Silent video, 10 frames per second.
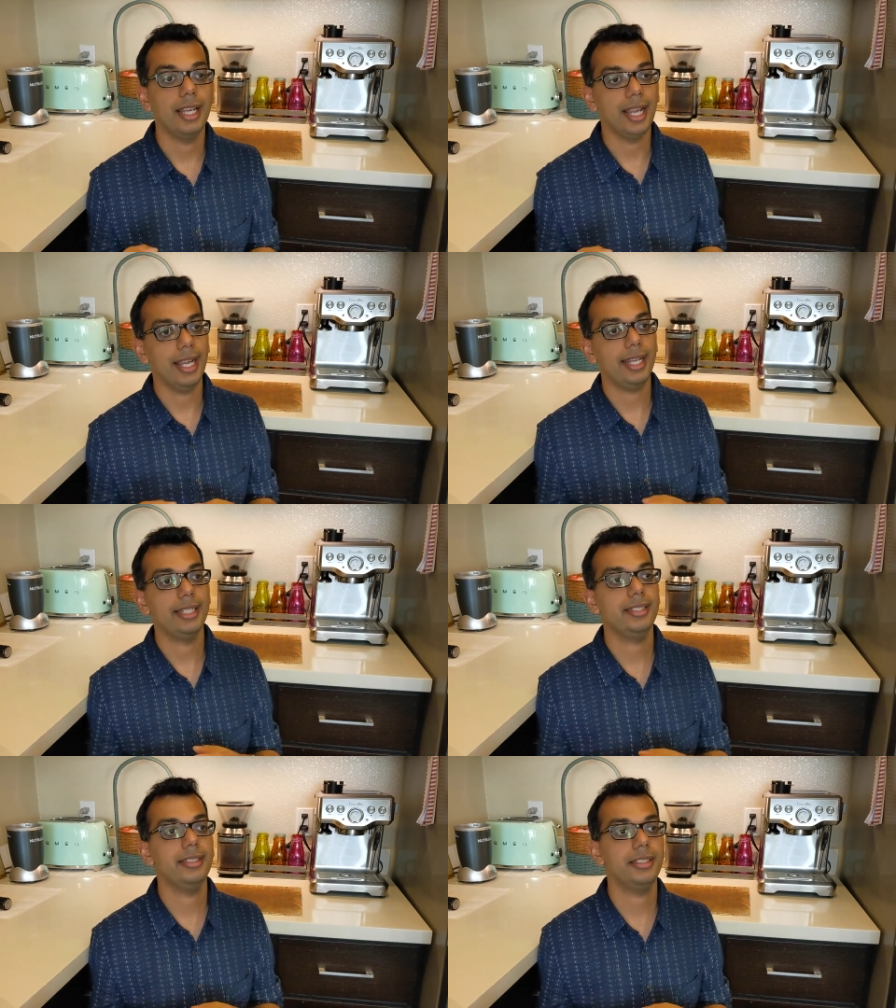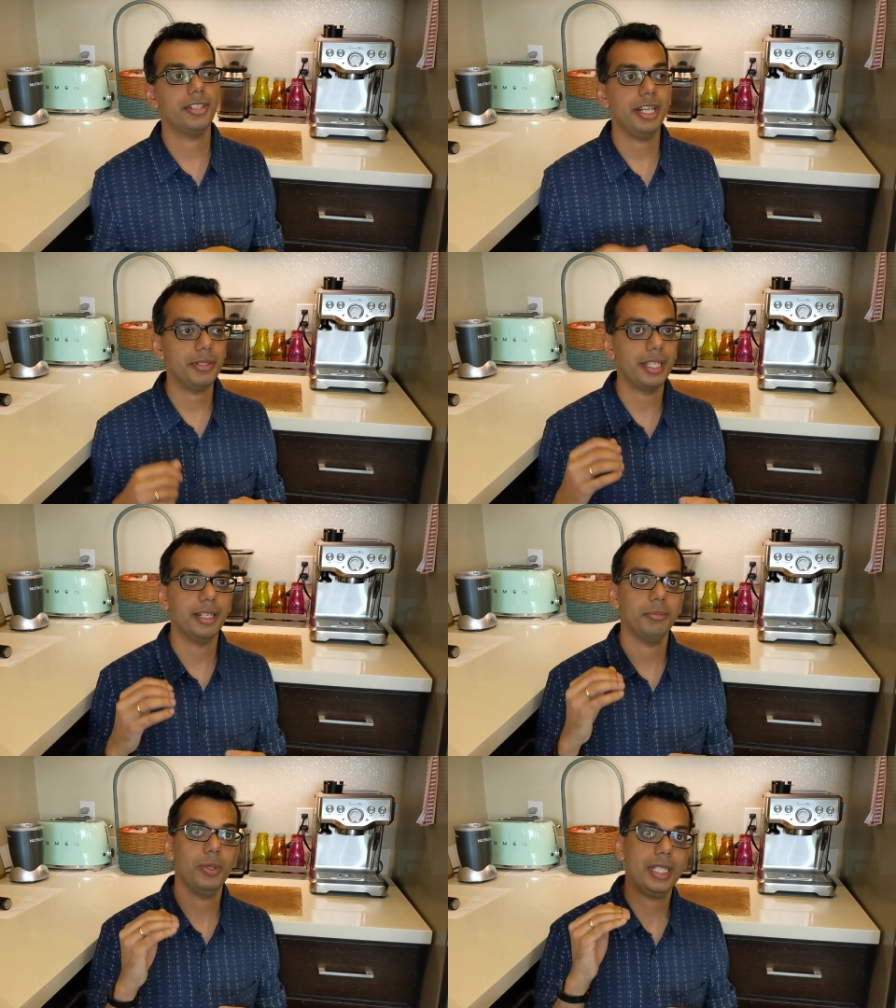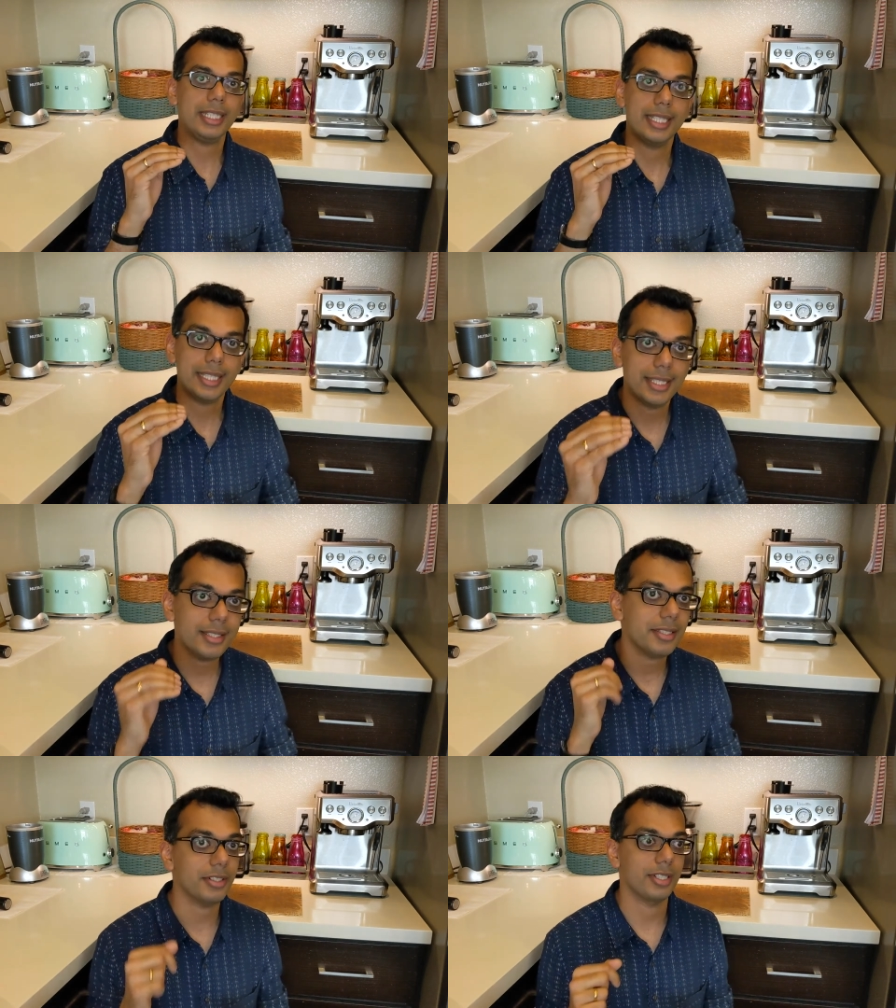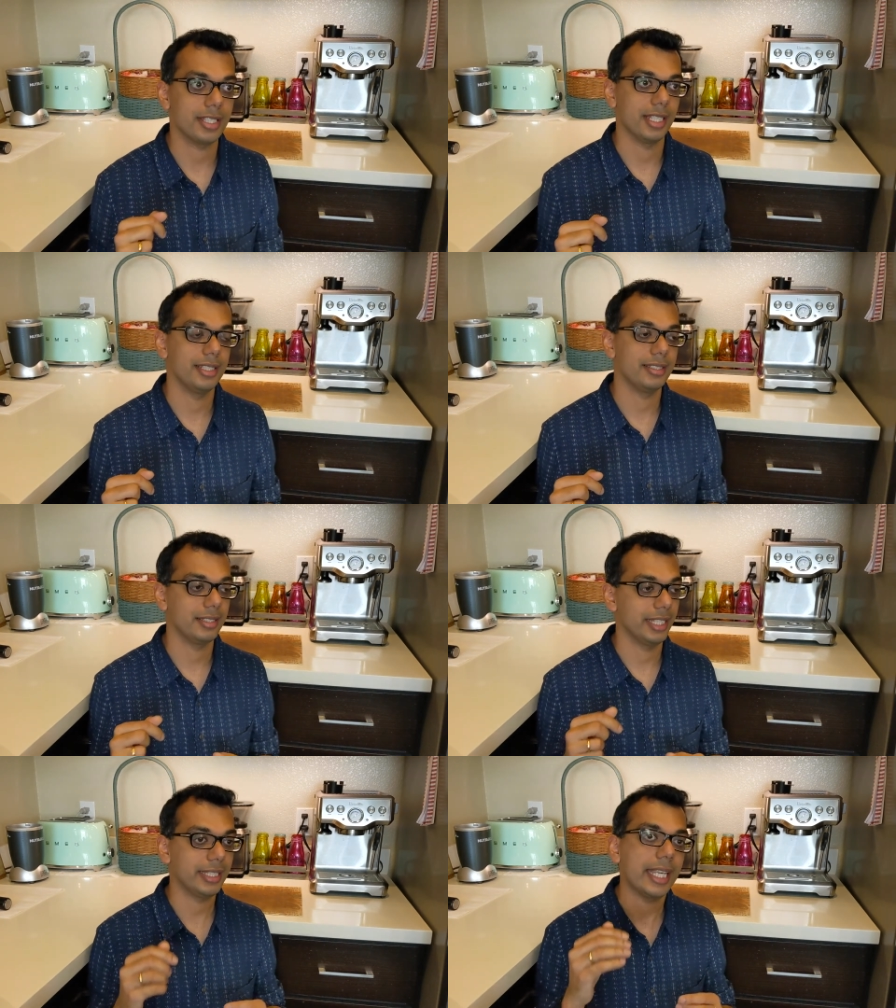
and try to get more consistent results, like